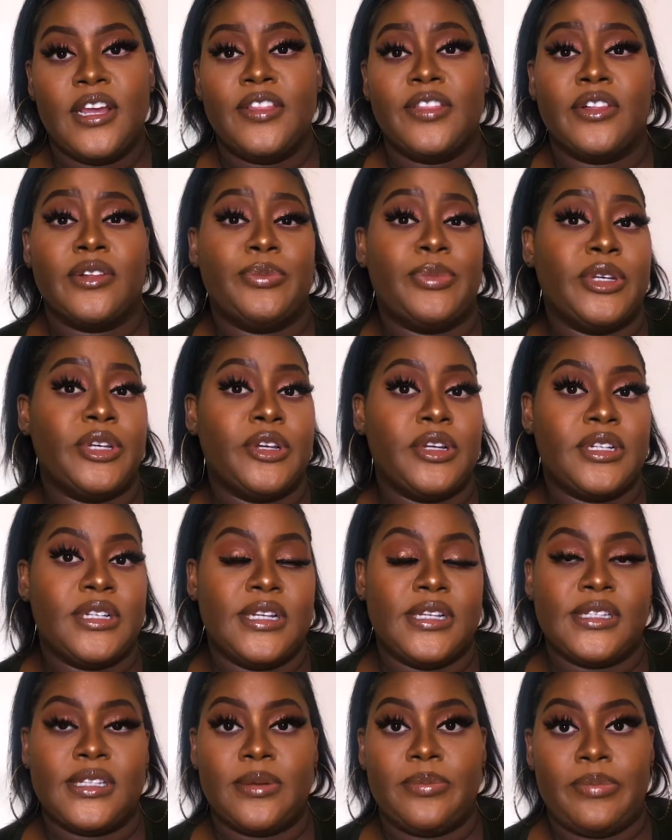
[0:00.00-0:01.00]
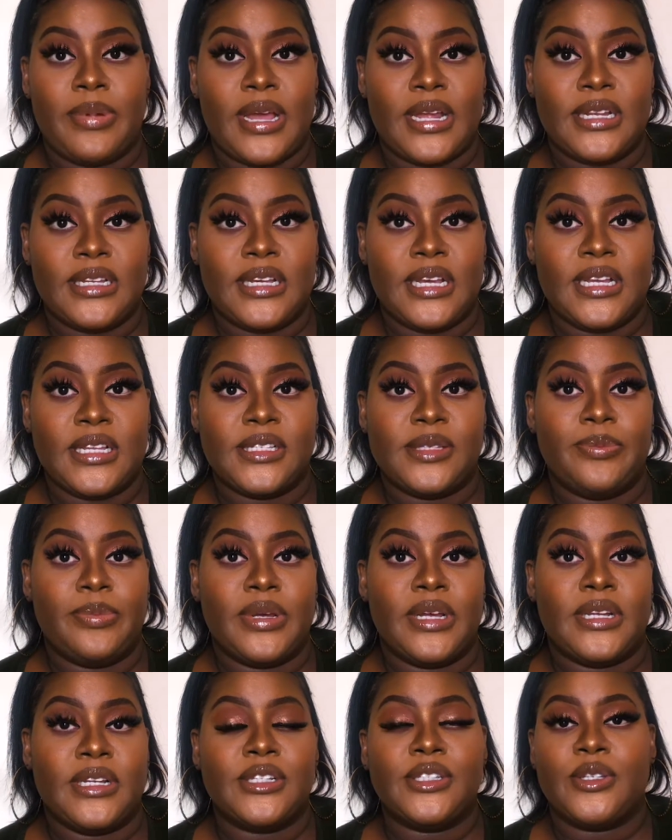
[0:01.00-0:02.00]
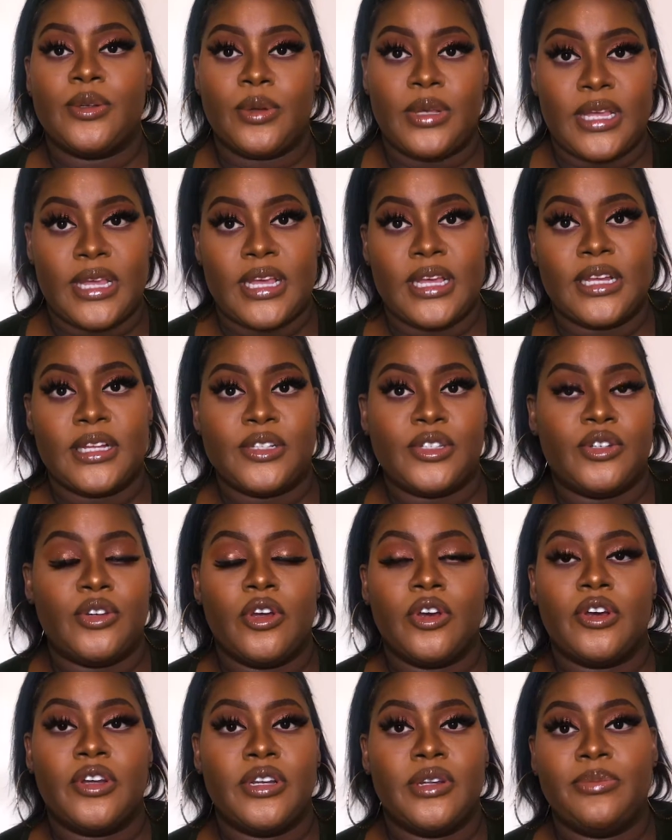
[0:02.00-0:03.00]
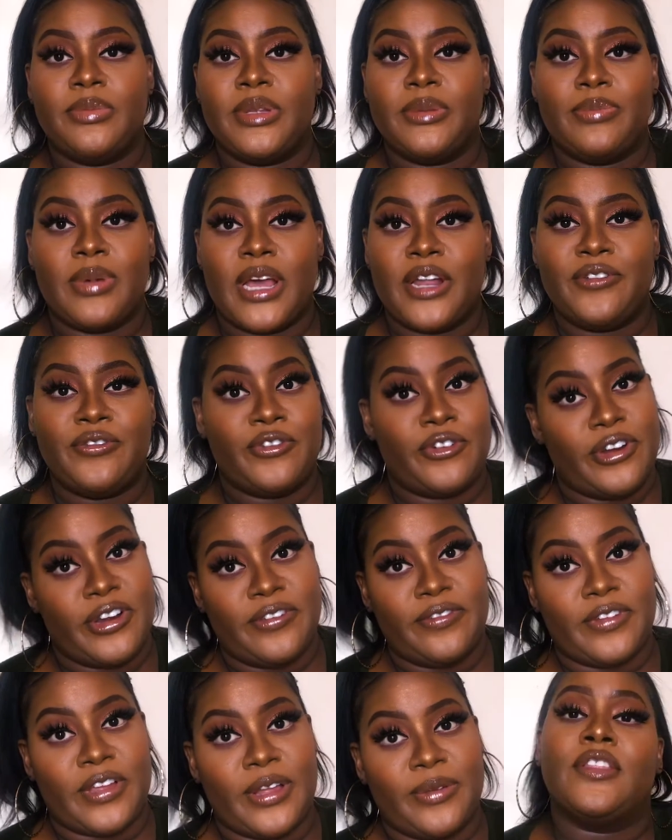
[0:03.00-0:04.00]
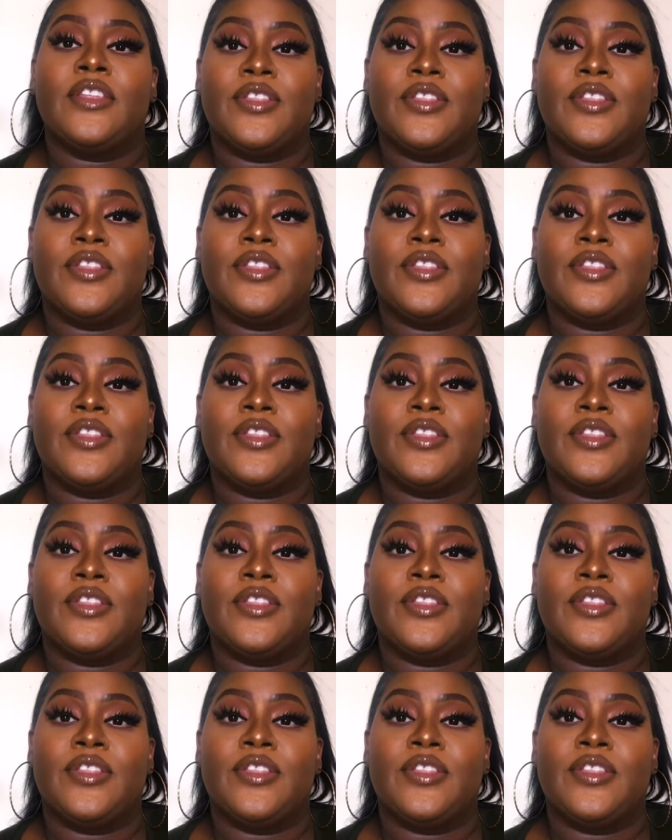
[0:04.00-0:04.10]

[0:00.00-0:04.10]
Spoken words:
There'll be good days and bad days, but it's okay. It's not going to be bad forever.